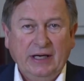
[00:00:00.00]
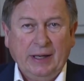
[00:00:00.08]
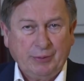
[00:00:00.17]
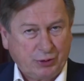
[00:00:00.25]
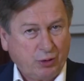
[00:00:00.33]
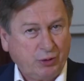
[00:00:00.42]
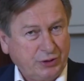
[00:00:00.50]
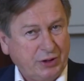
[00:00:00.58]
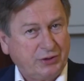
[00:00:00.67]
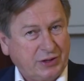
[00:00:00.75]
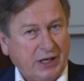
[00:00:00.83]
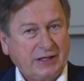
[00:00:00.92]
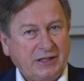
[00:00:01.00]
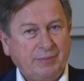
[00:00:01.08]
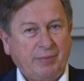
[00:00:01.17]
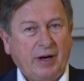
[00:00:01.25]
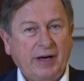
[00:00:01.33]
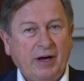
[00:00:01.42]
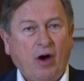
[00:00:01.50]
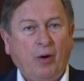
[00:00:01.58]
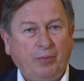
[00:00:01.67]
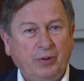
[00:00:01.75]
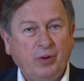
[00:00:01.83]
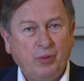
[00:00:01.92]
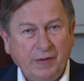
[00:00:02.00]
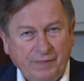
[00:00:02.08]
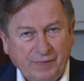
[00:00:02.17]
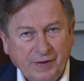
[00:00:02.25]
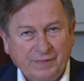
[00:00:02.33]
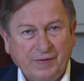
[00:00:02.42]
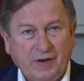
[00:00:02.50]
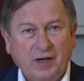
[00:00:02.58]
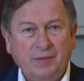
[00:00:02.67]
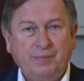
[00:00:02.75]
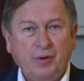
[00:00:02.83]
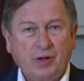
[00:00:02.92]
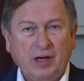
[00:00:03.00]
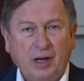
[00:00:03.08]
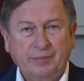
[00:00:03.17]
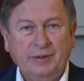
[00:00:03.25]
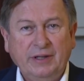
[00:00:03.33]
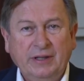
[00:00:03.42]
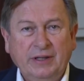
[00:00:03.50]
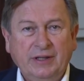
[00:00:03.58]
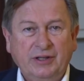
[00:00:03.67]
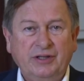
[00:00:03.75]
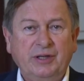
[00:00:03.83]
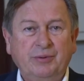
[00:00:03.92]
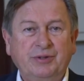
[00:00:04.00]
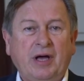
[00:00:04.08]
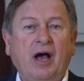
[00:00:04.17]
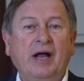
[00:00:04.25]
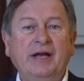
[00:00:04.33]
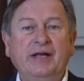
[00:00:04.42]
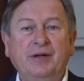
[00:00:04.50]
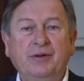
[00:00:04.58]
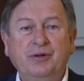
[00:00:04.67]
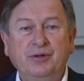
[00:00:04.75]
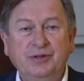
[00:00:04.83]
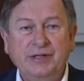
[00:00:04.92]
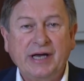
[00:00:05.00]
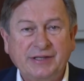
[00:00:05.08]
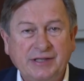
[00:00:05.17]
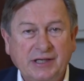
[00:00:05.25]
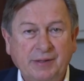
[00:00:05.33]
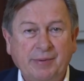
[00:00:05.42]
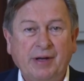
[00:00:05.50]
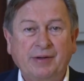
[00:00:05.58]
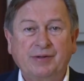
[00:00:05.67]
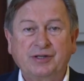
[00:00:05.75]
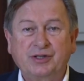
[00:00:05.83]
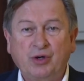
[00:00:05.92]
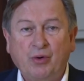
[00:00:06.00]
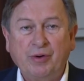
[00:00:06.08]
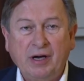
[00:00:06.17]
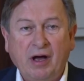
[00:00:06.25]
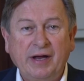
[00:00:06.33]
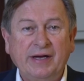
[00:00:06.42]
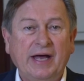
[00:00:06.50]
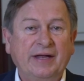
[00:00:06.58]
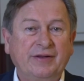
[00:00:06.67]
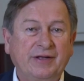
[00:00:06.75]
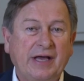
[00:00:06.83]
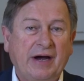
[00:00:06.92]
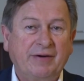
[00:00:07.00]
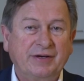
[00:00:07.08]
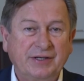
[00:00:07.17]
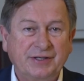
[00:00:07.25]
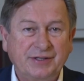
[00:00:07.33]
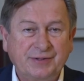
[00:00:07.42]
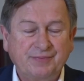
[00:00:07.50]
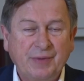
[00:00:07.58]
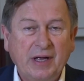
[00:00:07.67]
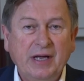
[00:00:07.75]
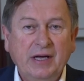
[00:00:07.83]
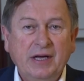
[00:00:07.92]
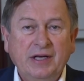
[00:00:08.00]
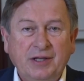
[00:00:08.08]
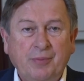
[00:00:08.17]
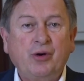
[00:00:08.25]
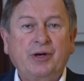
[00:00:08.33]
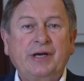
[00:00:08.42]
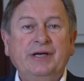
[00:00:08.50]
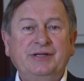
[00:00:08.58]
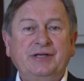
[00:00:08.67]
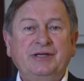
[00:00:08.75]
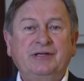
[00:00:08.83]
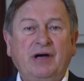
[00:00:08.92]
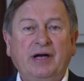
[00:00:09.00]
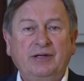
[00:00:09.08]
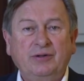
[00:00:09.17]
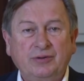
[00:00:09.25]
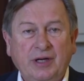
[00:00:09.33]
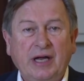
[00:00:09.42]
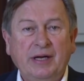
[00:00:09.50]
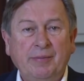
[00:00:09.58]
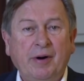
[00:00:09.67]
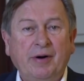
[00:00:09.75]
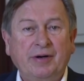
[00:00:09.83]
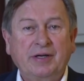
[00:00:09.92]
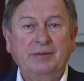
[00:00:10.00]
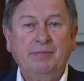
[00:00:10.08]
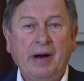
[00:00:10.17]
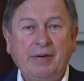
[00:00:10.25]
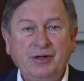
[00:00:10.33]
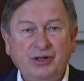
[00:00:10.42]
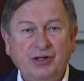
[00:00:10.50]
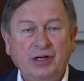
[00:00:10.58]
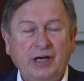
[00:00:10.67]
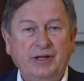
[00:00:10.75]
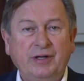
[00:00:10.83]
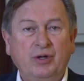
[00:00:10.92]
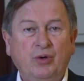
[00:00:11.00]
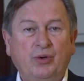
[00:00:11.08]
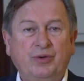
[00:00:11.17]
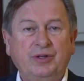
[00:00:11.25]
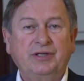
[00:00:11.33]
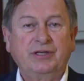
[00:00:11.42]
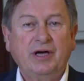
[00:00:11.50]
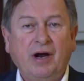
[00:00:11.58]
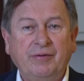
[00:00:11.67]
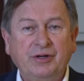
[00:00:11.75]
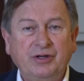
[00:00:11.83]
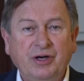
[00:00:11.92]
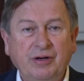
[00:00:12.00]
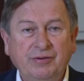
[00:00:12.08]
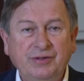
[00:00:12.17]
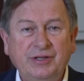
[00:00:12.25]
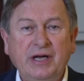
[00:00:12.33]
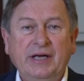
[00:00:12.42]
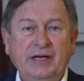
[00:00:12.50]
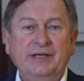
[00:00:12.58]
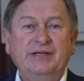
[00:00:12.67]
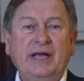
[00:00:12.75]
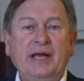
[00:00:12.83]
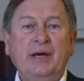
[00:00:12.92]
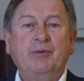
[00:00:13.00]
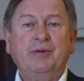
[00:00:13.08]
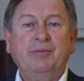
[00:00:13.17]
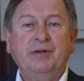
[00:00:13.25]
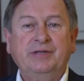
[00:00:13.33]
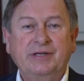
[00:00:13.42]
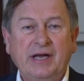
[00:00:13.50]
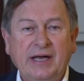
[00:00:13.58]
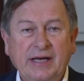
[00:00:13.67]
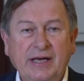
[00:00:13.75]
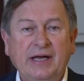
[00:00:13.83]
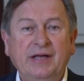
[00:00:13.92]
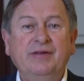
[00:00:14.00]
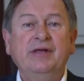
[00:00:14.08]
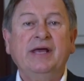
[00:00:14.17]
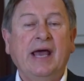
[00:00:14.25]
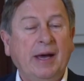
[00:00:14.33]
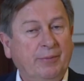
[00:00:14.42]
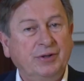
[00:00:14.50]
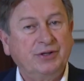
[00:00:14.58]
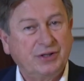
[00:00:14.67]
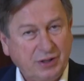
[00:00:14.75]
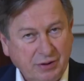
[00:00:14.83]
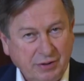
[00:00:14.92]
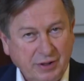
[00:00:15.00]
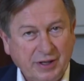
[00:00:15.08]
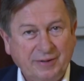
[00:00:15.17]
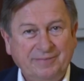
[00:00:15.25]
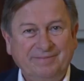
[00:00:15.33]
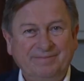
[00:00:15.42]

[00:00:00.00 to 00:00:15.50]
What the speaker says: It was also selected by Oprah Winfrey for her book club. She was highly enthusiastic about the storyline and the characters. The book is entitled An American Marriage, and the author Tayari Jones is here with me today in the Emirates studio.